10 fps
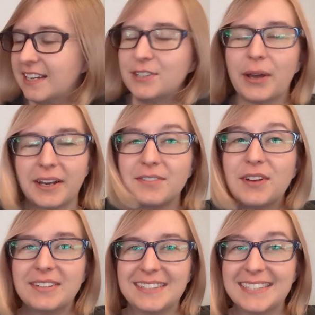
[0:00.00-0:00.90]
So I
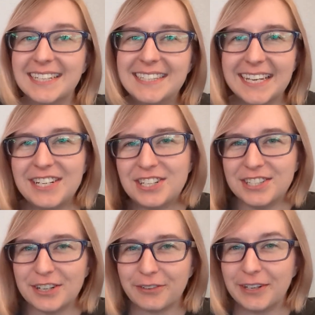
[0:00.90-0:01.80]
could,
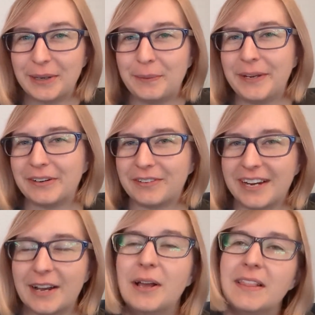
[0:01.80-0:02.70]
sensations are really weird right
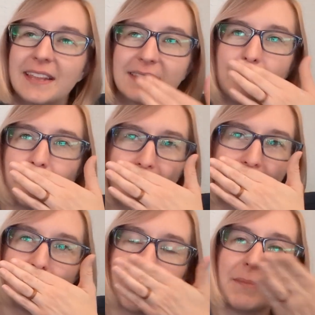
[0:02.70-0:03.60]
now. Like the
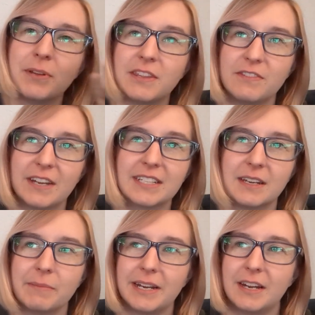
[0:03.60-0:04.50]
burning where I put the Vicks
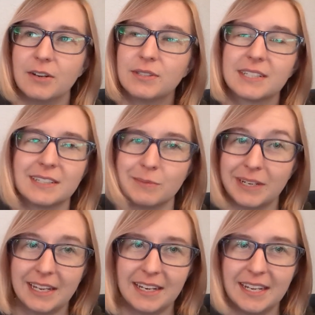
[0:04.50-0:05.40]
on my nose because I'm an
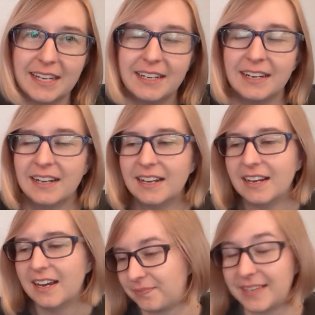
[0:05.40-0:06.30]
idiot.
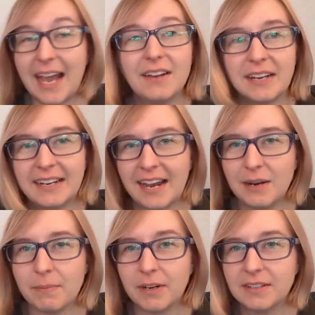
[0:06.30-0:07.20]
That, it kind
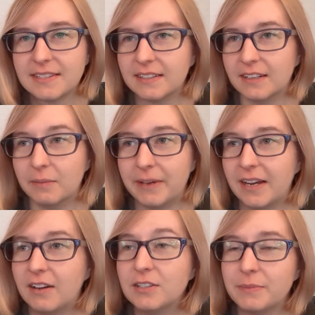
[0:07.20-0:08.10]
of burns a little bit.
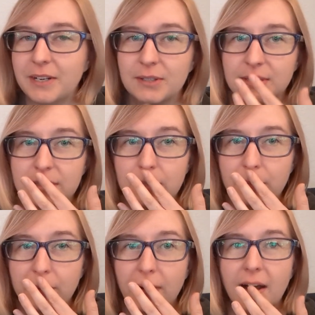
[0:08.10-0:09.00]
Also, my nose is
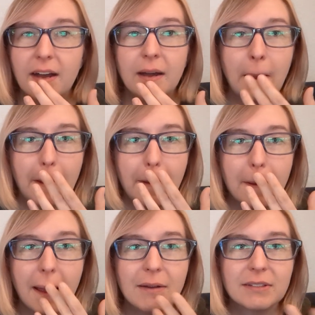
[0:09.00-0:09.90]
super raw.
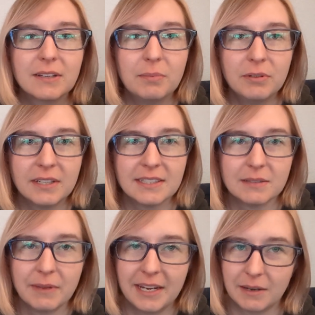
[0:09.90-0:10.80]
I was gonna put on
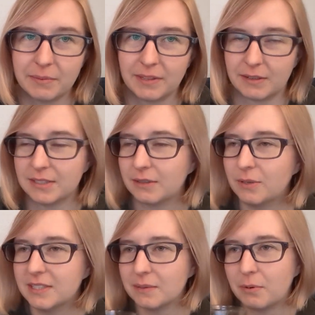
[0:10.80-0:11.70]
some makeup and then I was like,
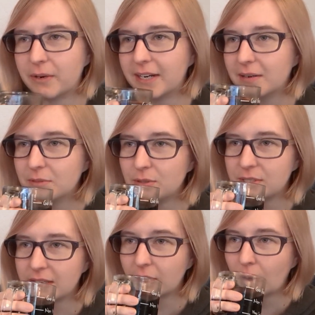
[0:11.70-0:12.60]
what's the point? I'm too
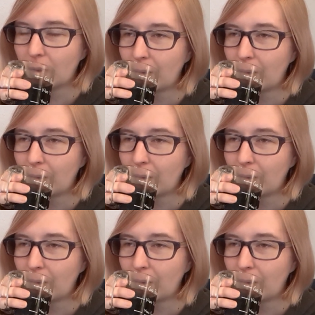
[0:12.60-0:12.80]
sick.